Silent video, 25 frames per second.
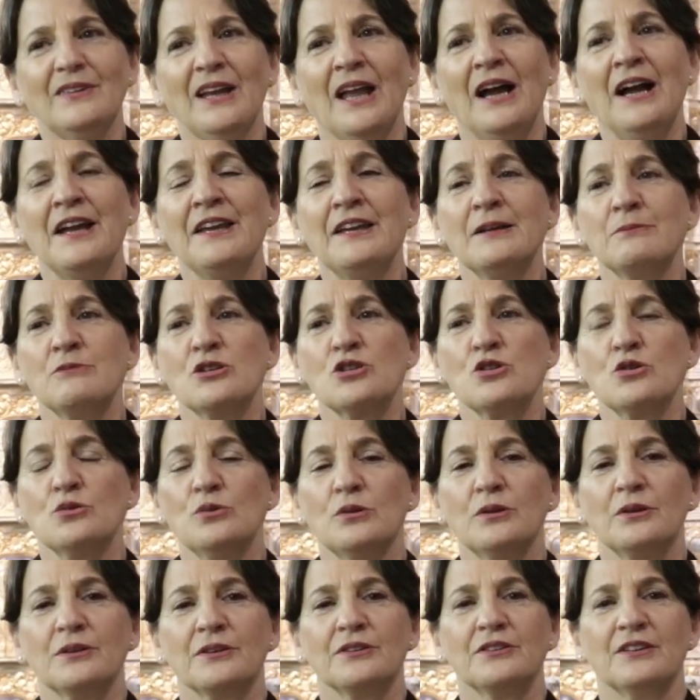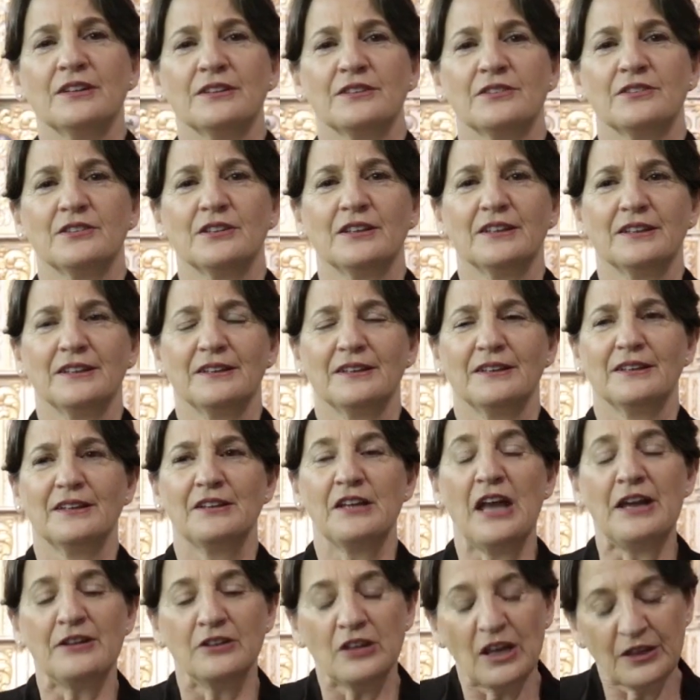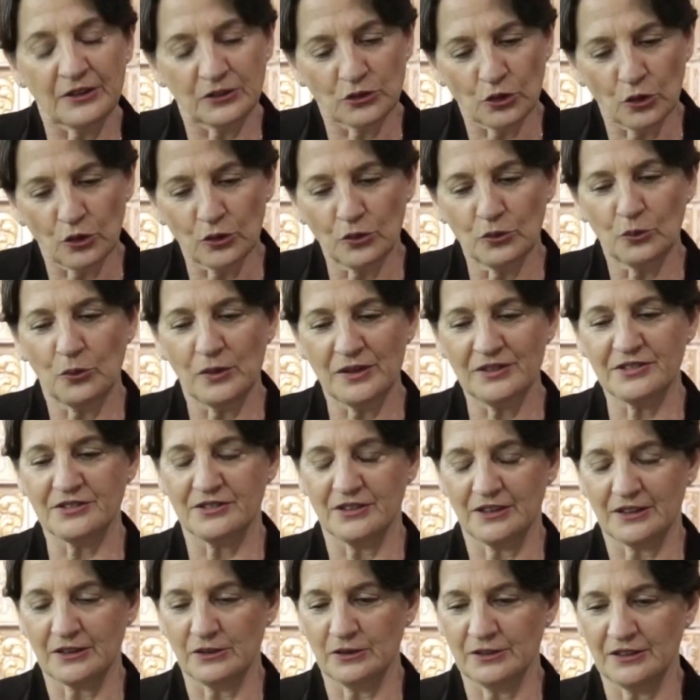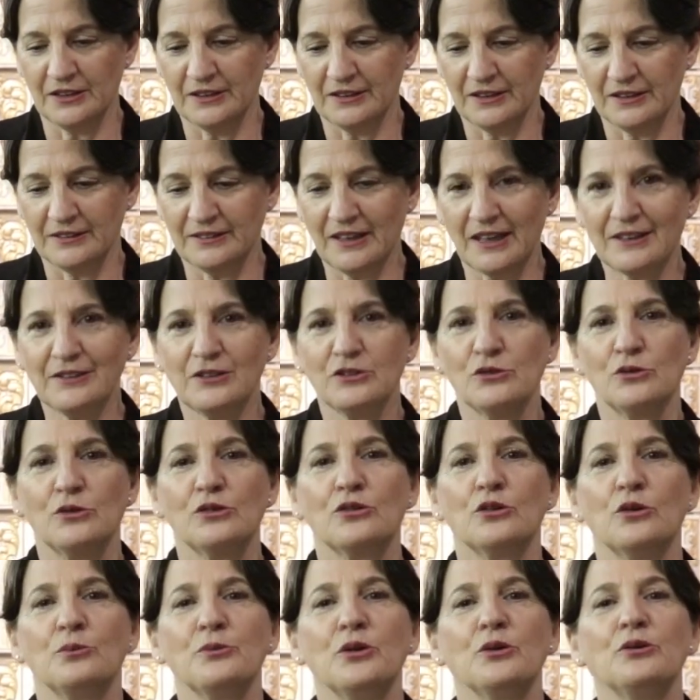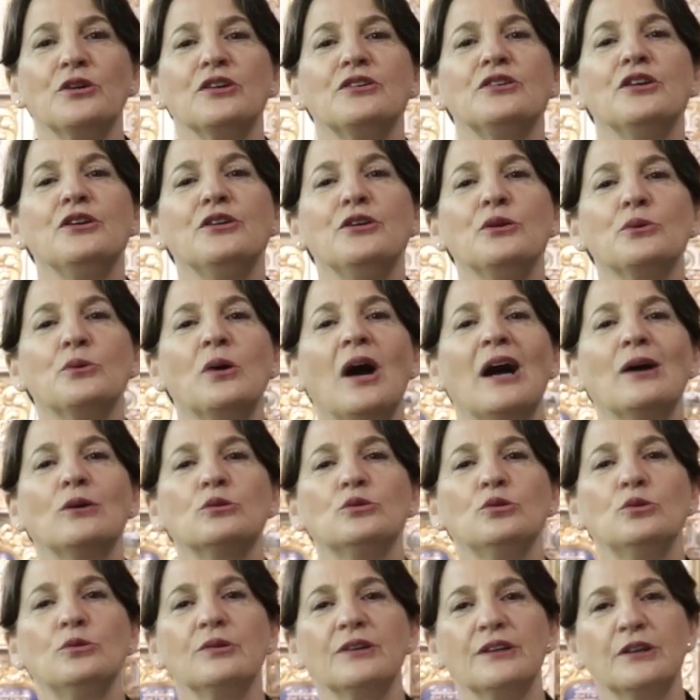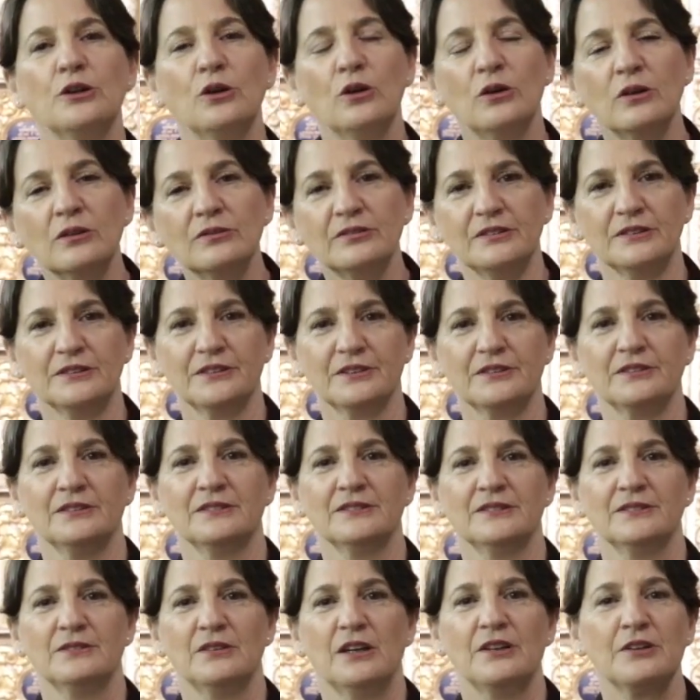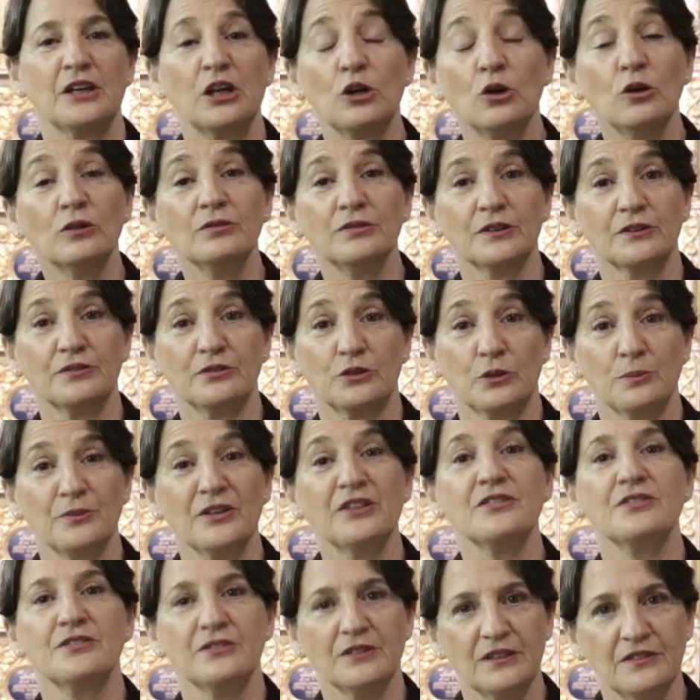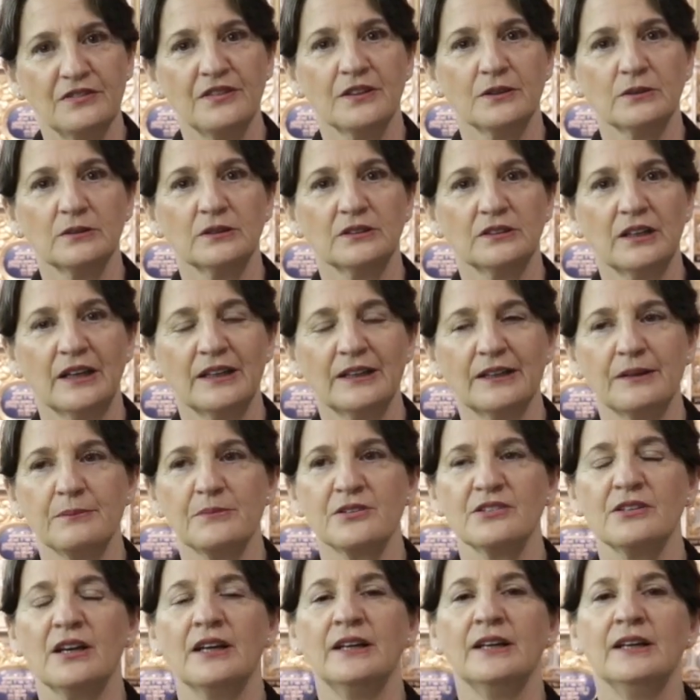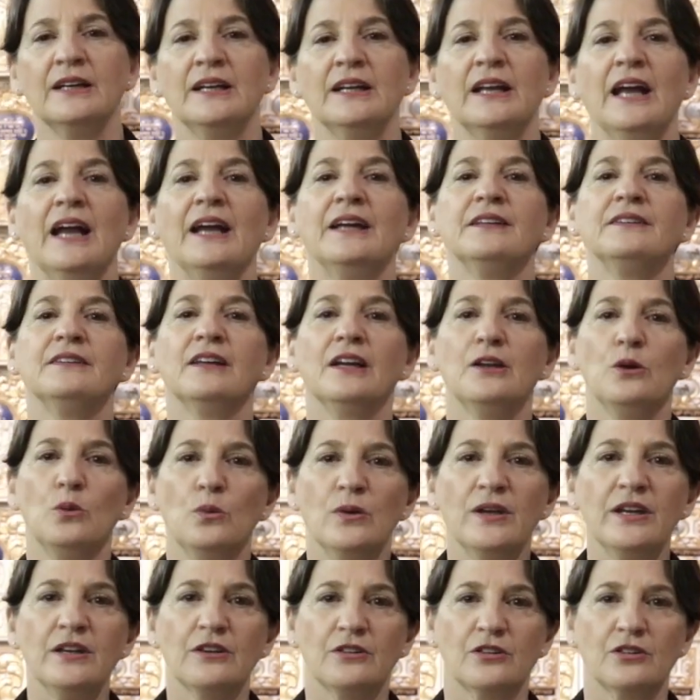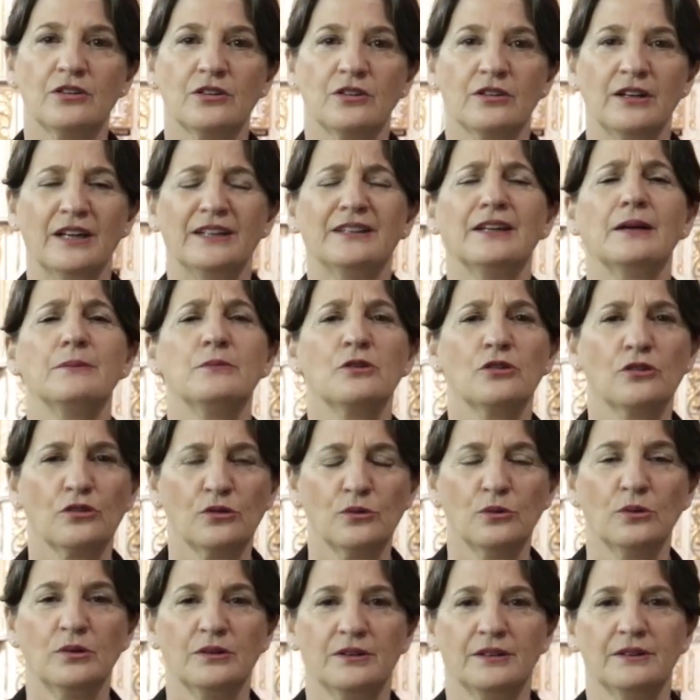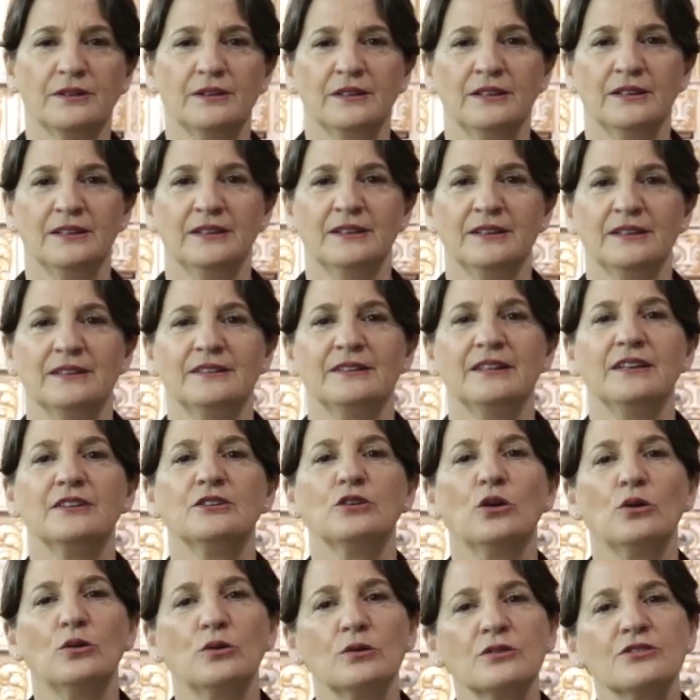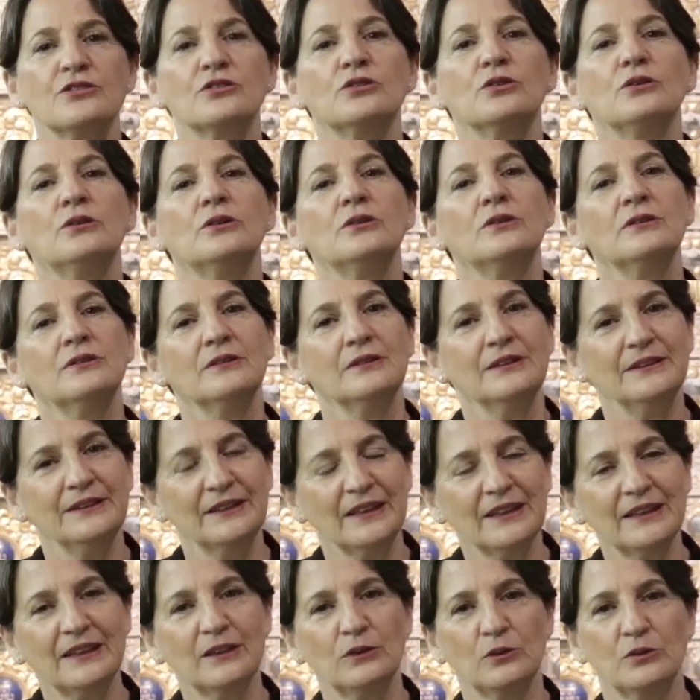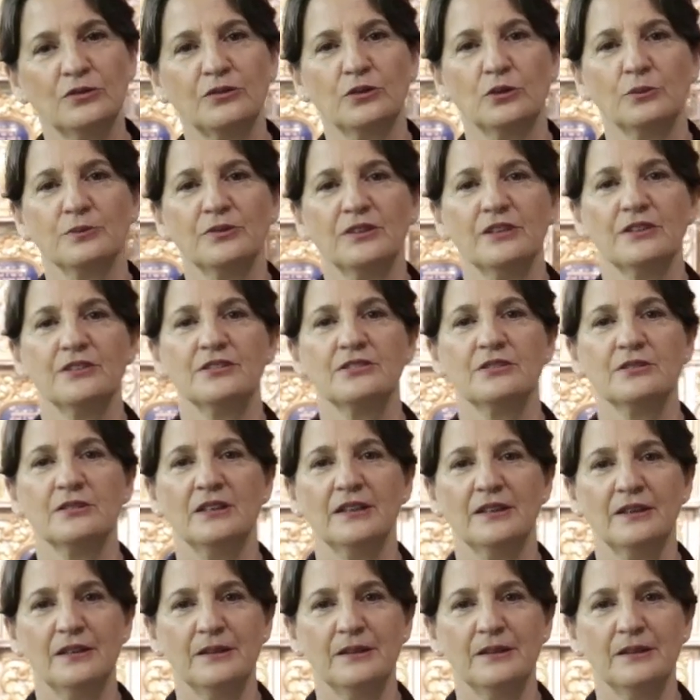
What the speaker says: I am sure that the Italian Jewish community knew how to recover from these difficult times. And I wish, and I'm sure, that also now from this